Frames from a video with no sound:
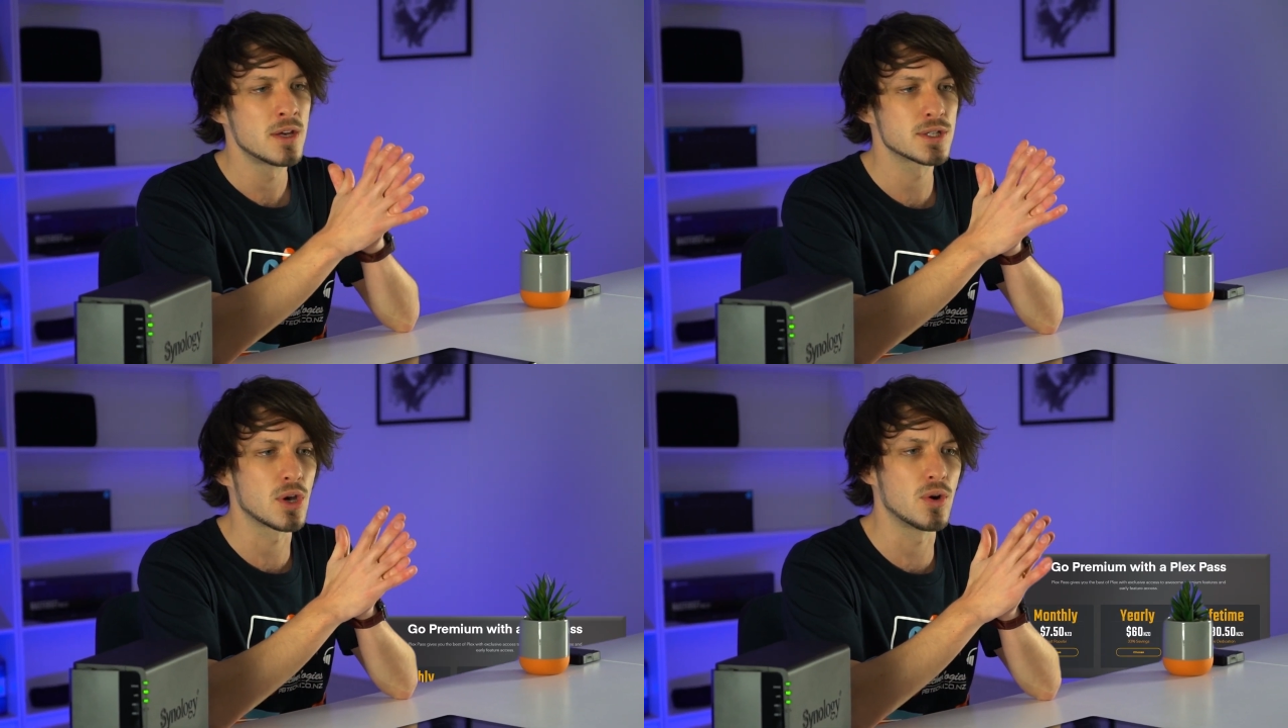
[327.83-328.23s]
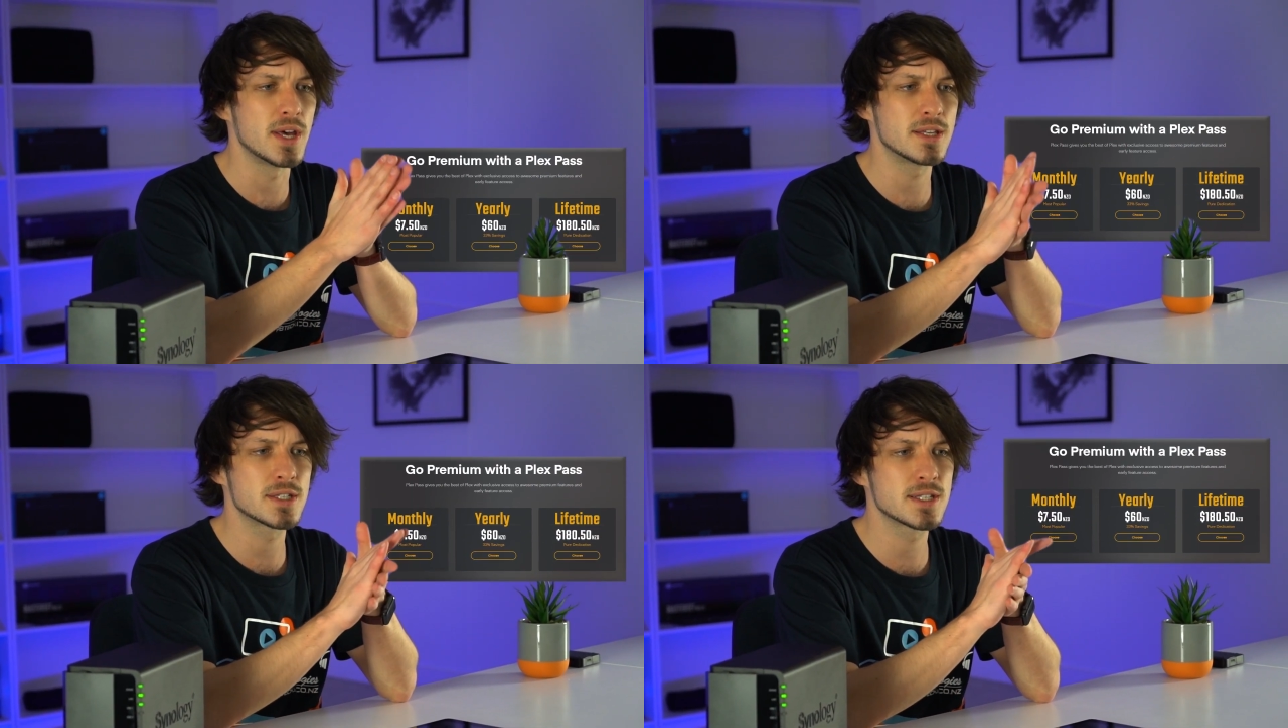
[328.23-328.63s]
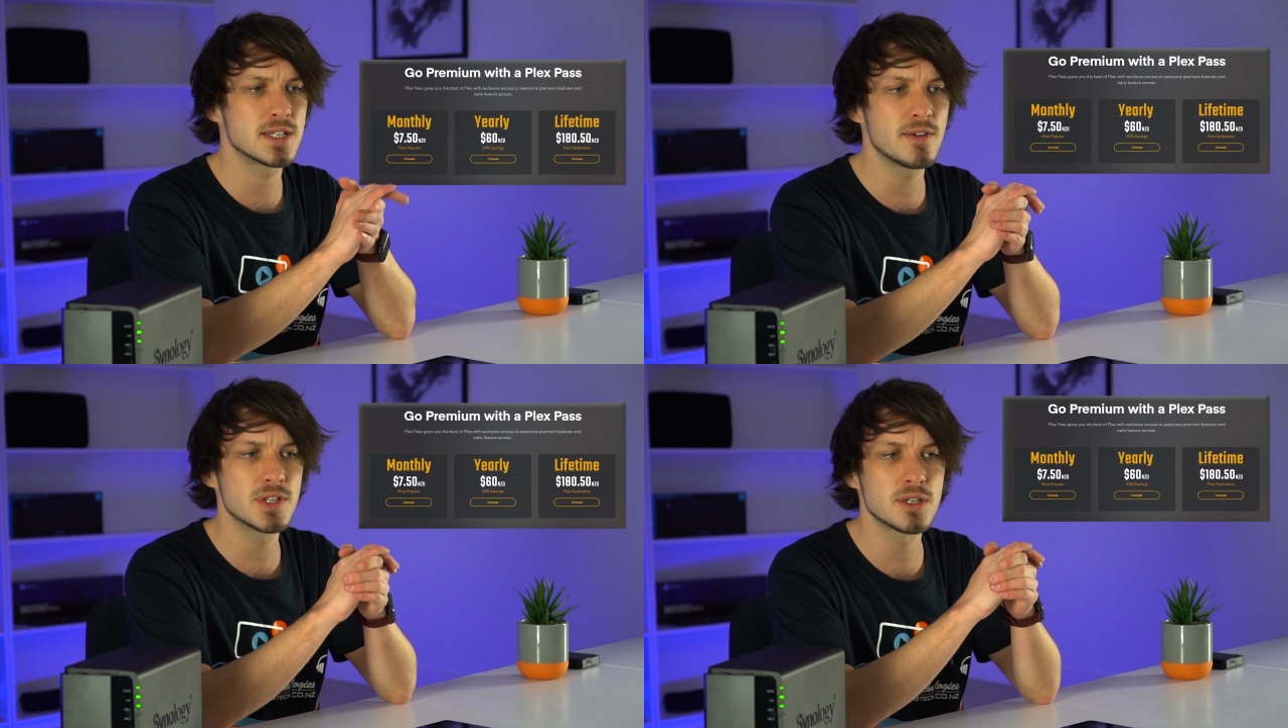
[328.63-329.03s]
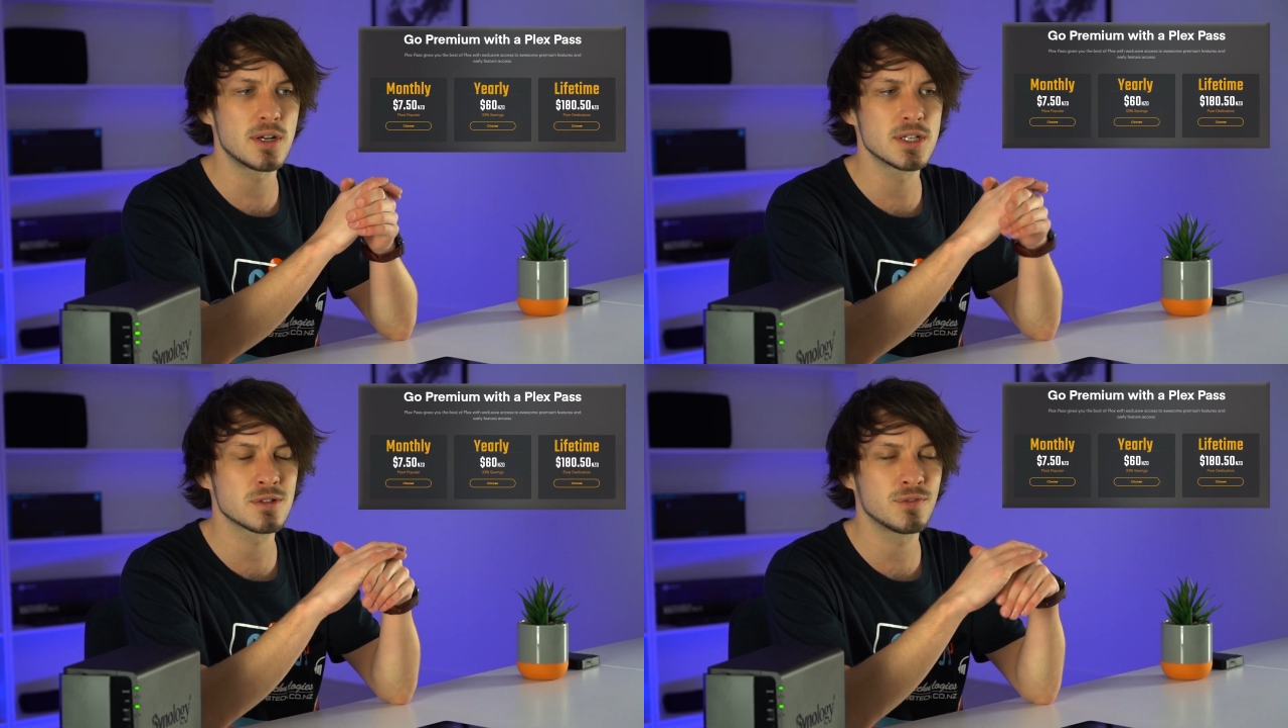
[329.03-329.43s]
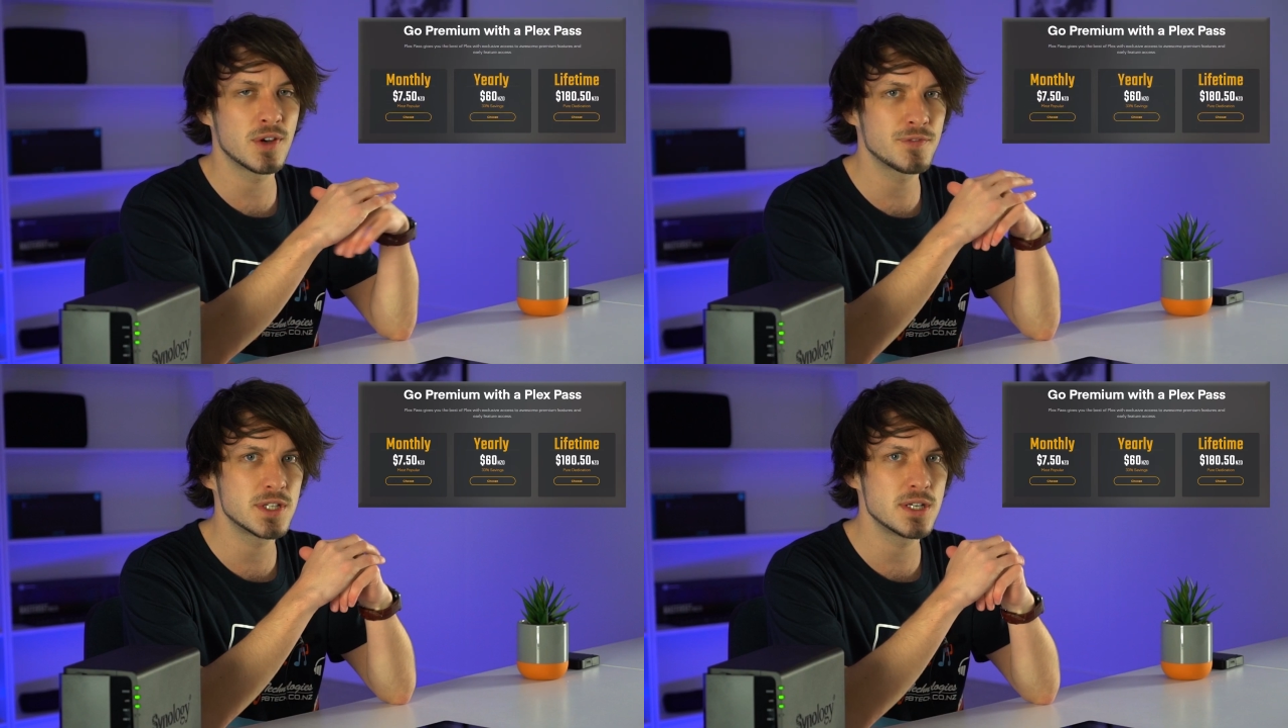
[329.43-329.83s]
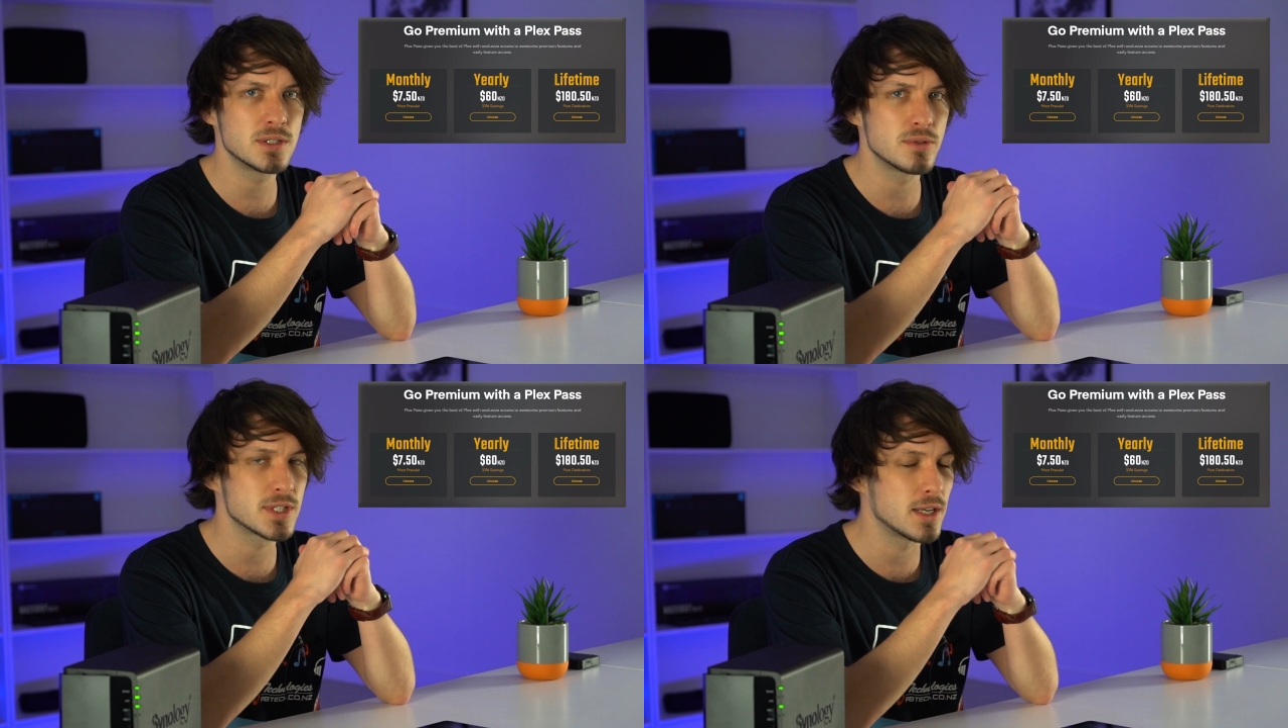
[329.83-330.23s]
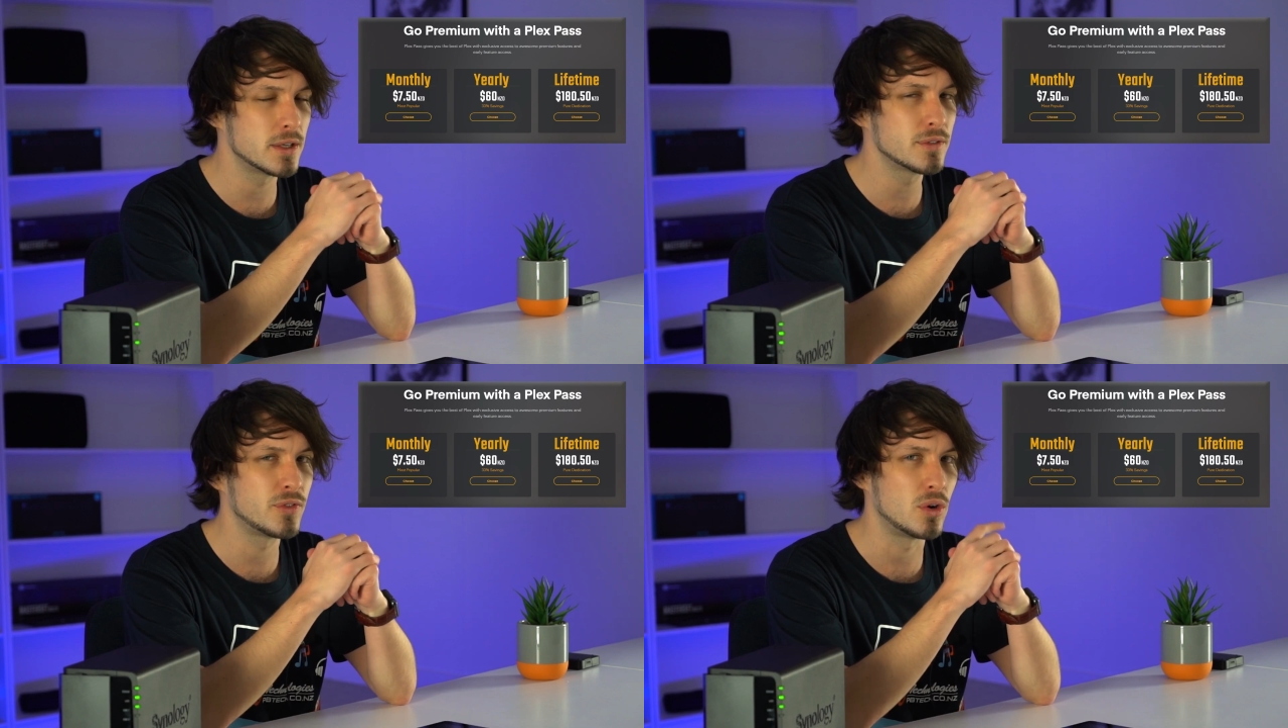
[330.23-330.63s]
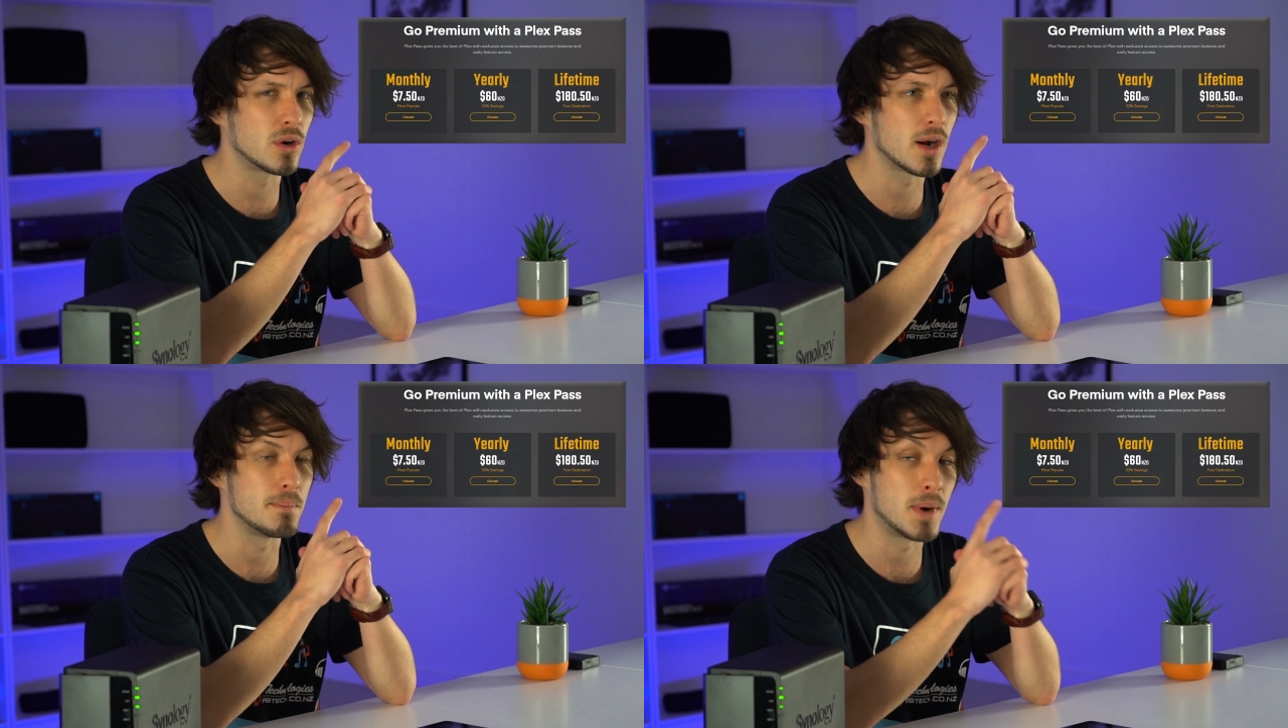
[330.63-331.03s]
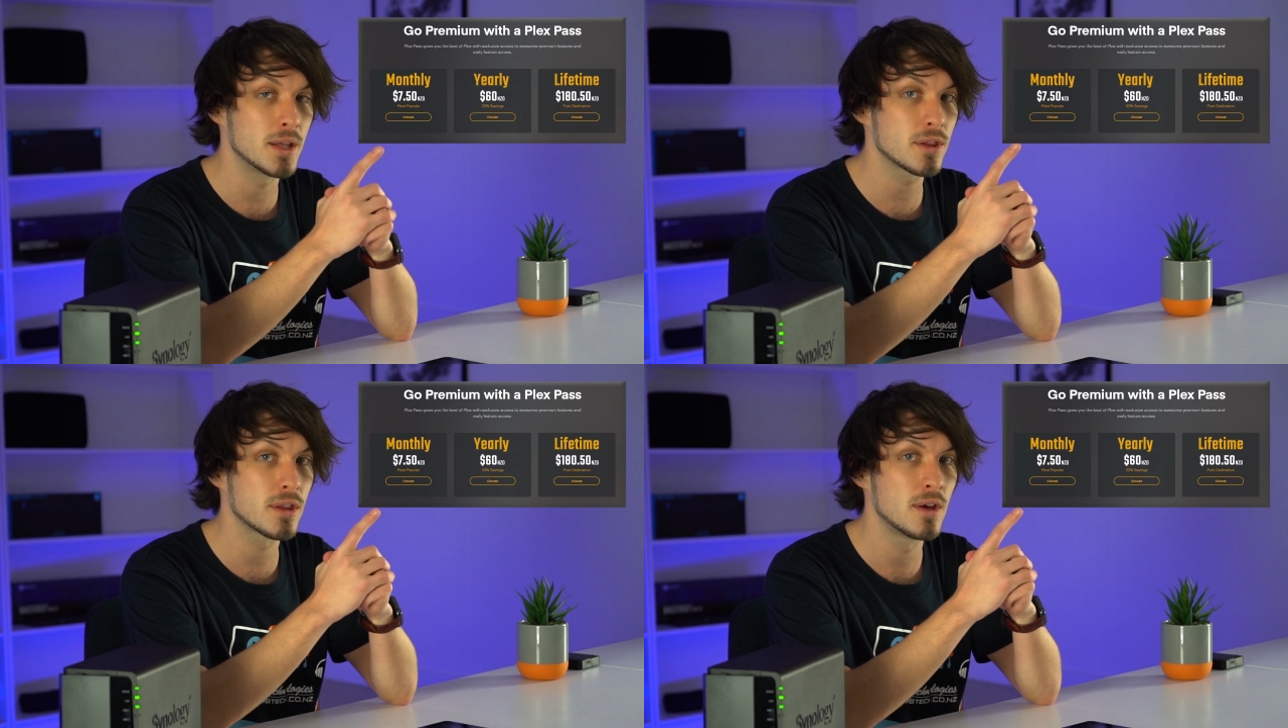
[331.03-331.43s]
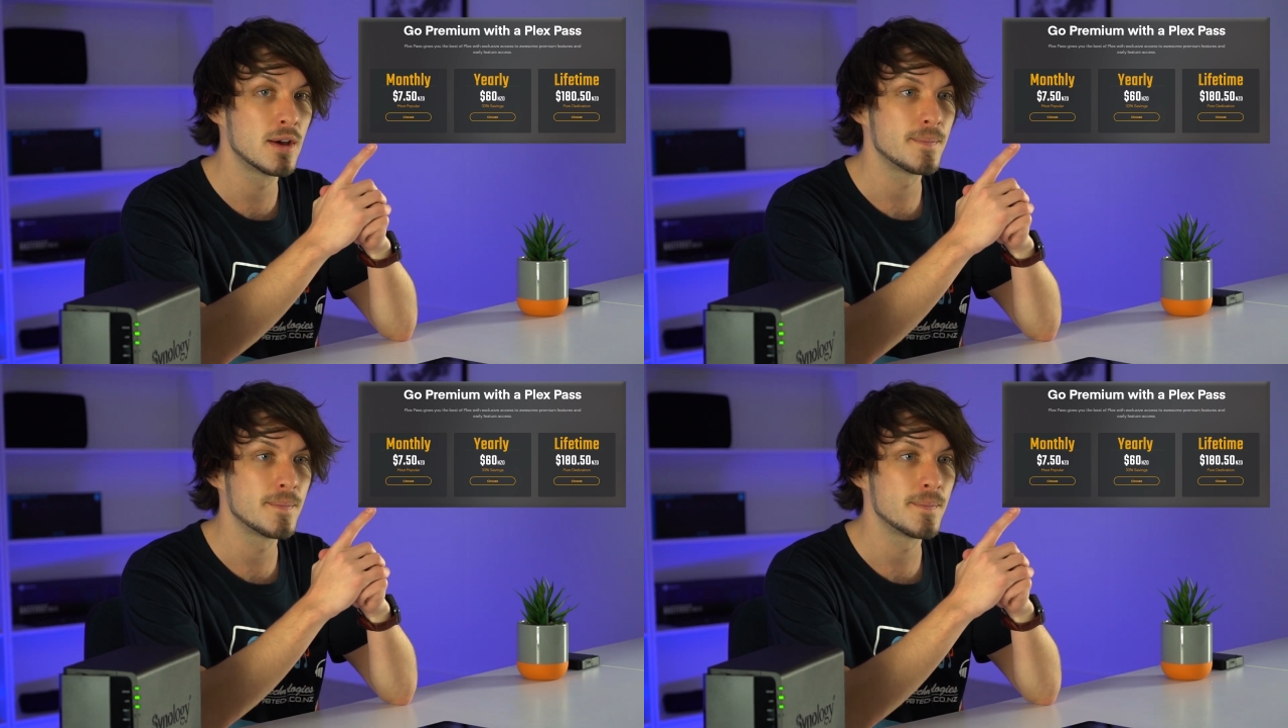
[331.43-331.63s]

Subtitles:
So it's $7.50 New Zealand for a month,